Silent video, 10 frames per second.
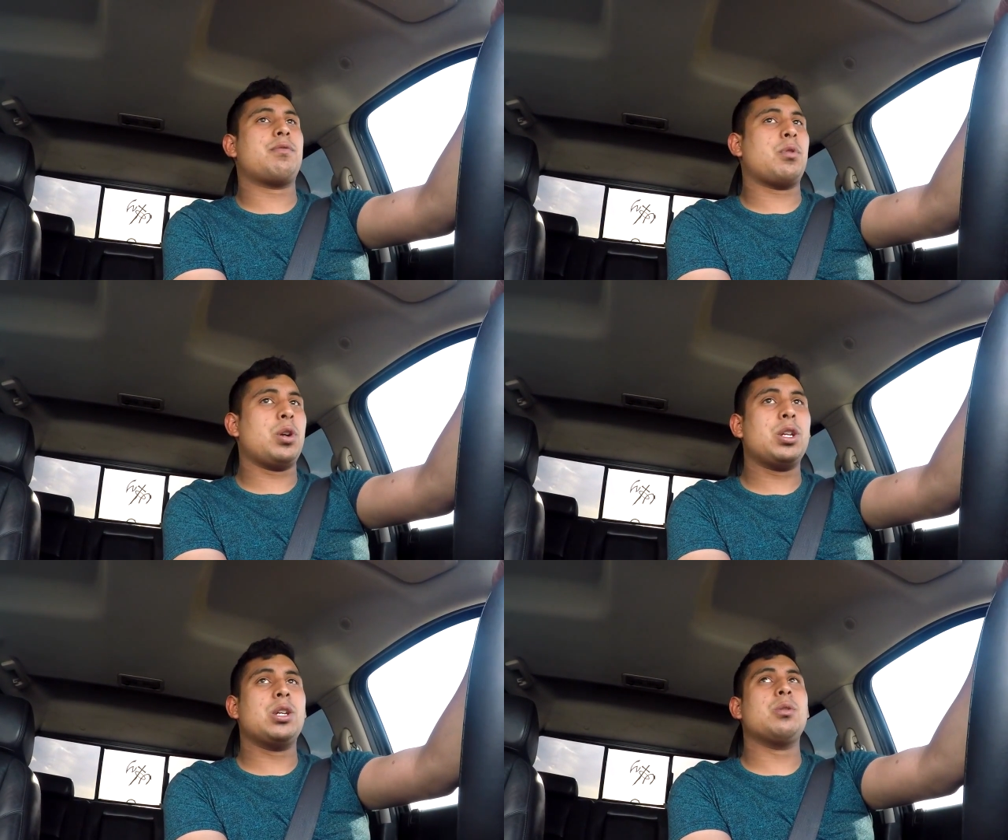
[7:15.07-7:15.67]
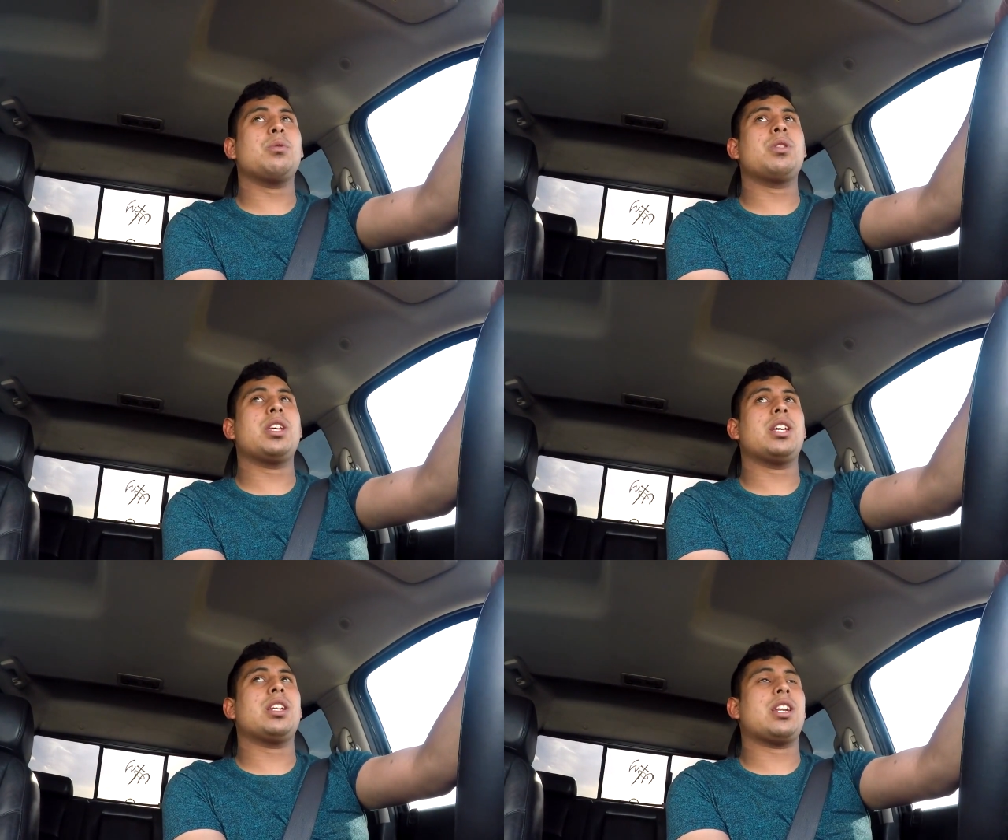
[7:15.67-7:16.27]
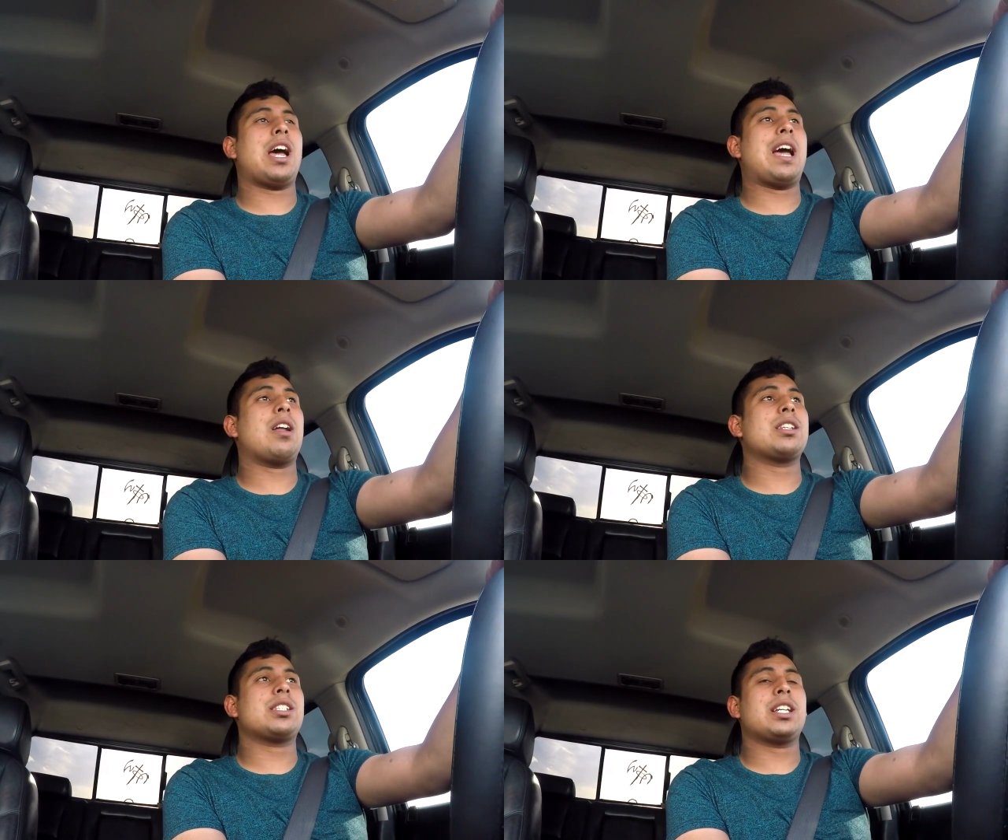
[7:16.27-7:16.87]
for you, then I
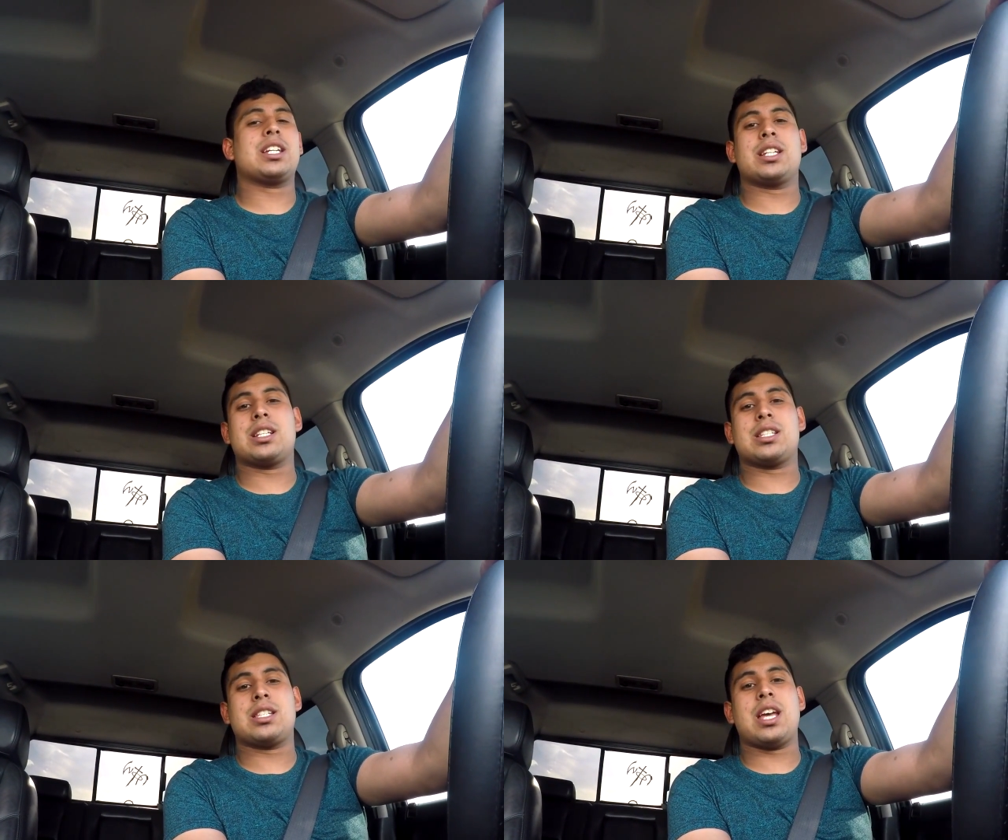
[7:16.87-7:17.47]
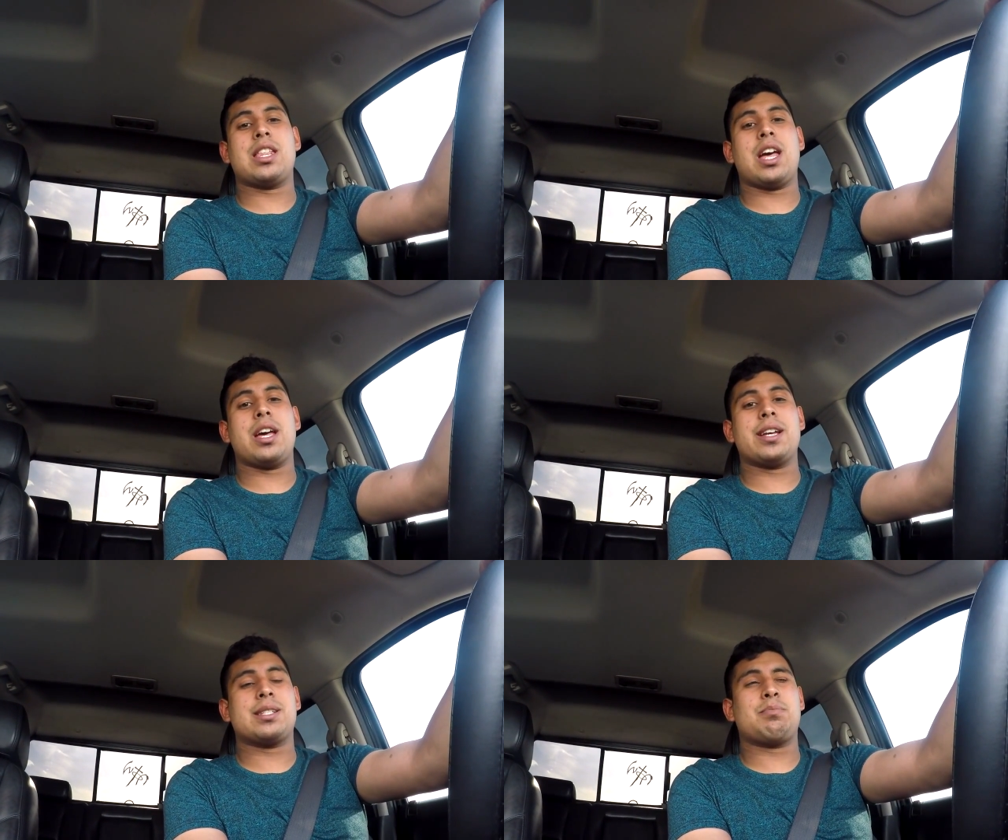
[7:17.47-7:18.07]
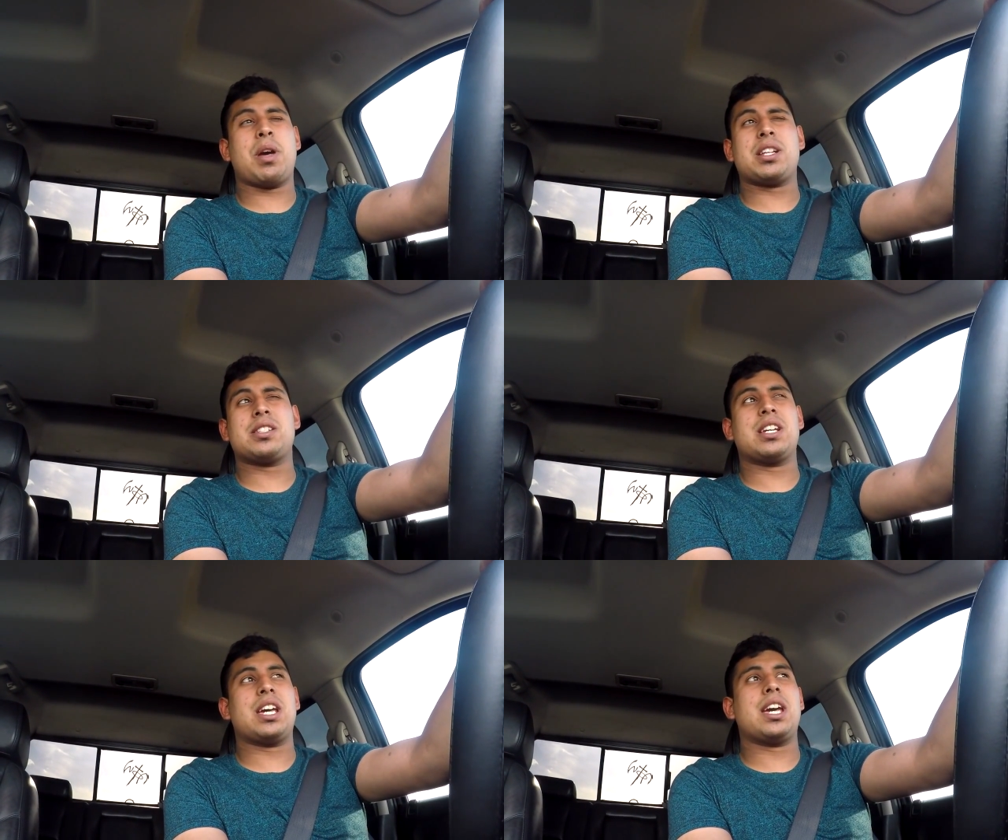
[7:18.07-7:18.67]
honestly can say that expect
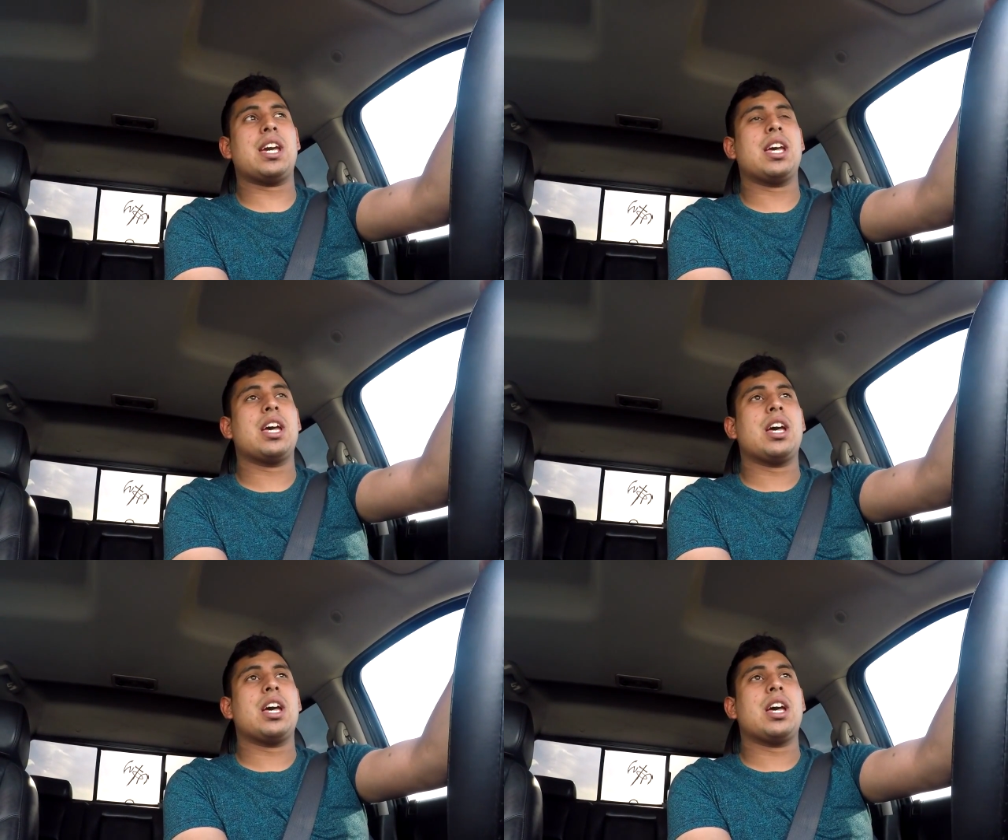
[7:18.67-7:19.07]
to get